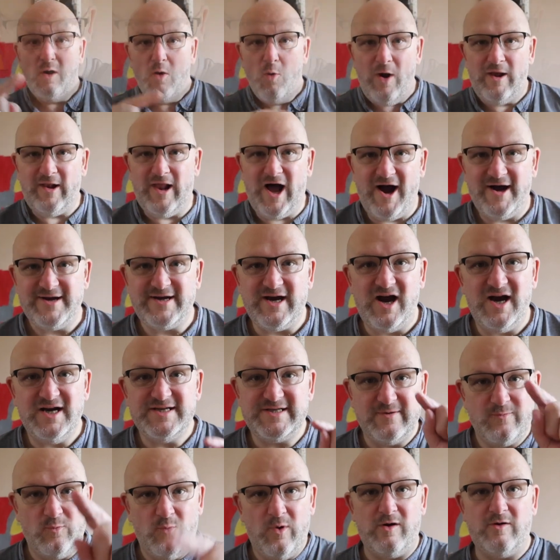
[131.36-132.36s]
Well, hi guys,
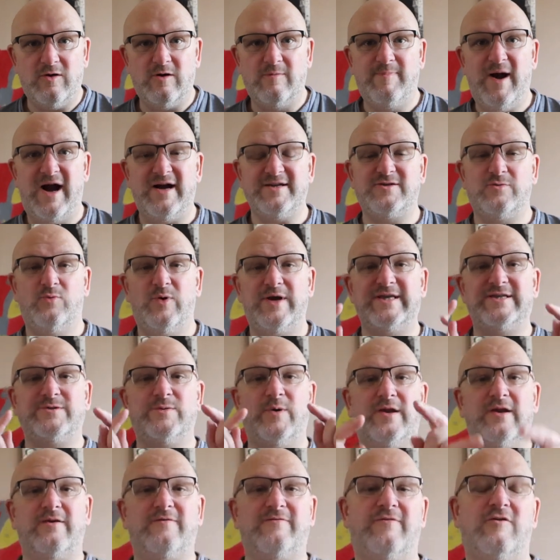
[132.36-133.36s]
and welcome back to week
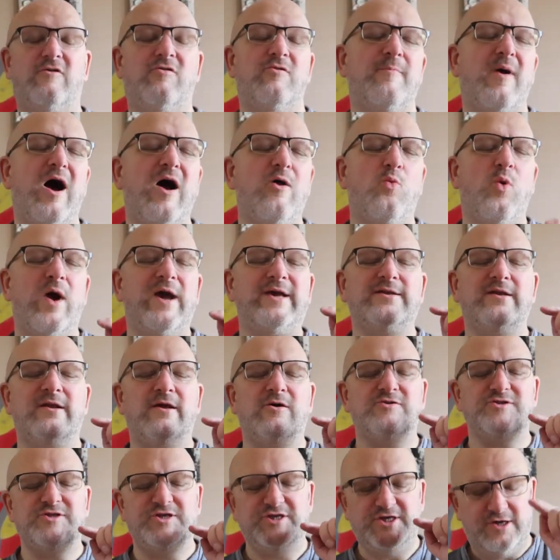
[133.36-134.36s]
24 of my weight
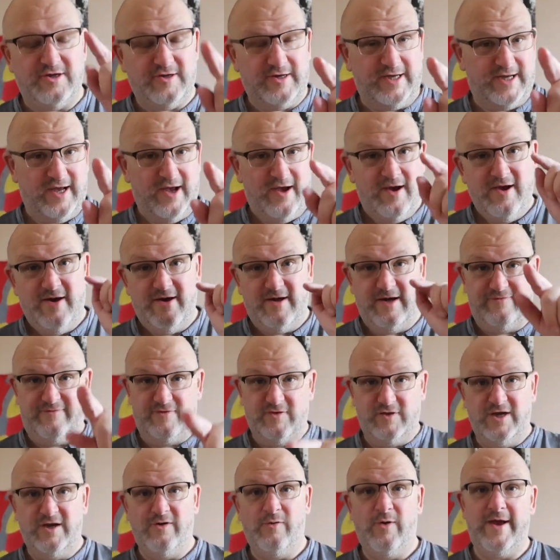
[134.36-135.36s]
loss journey. And if
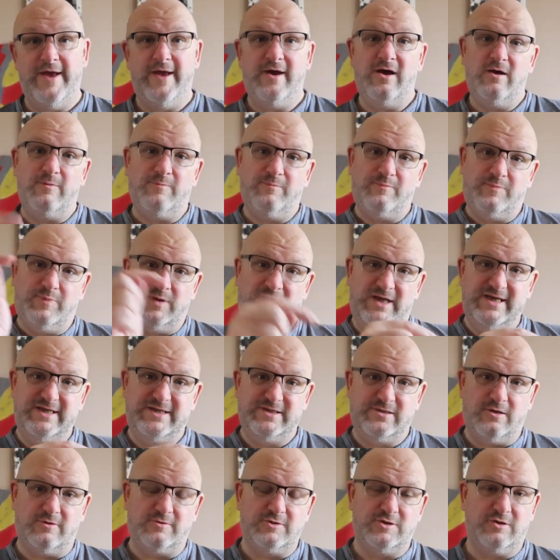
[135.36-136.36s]
you're new here, please
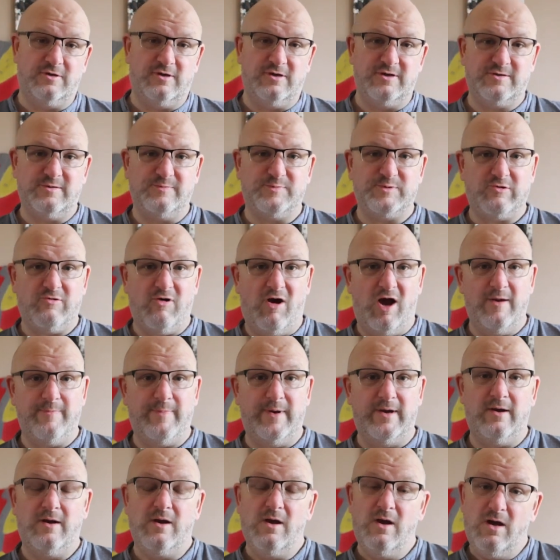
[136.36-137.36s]
consider
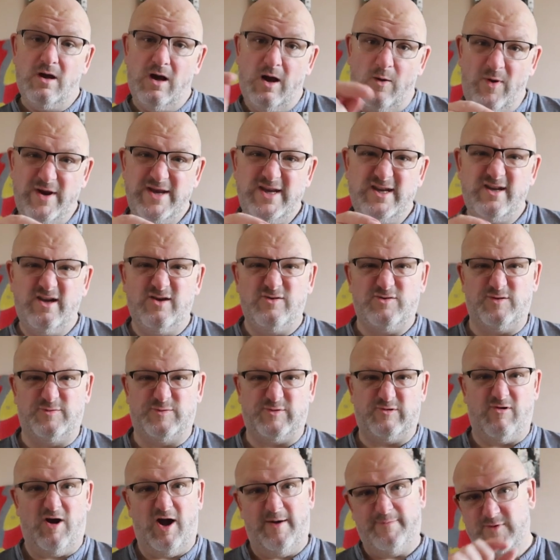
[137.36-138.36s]
subscribing, and when you do
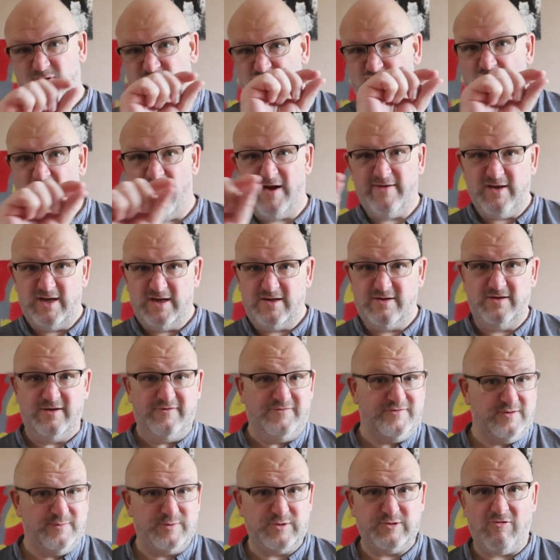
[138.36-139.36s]
subscribe, just write that
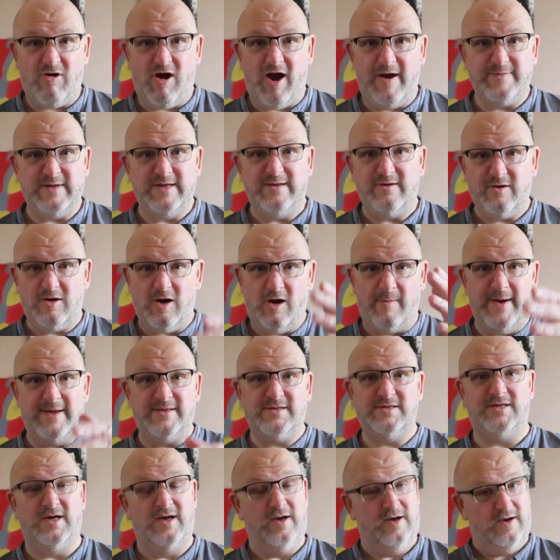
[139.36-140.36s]
you've subscribed in the
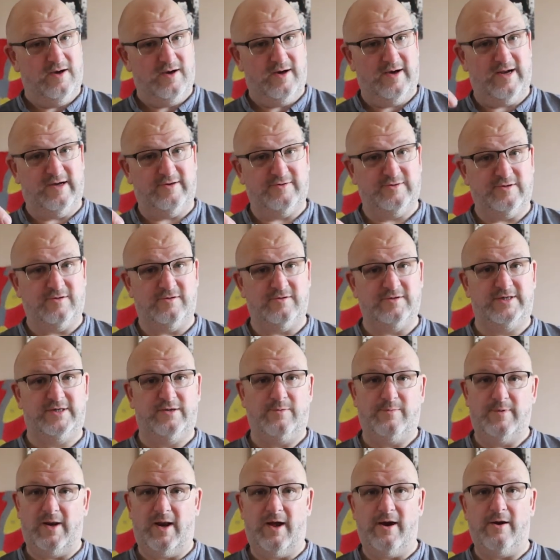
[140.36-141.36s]
comments and I'll talk to
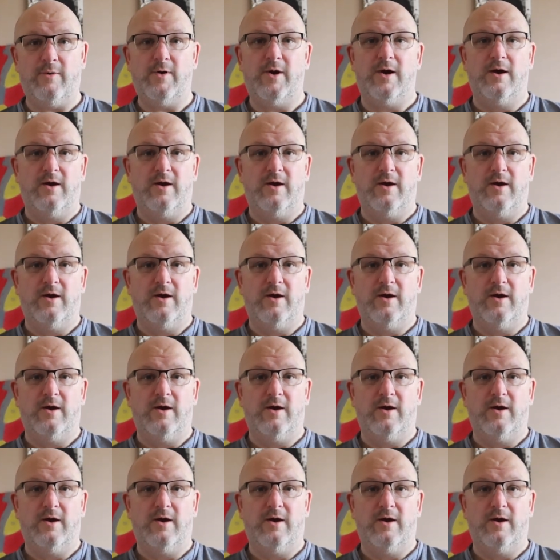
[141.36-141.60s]
you below.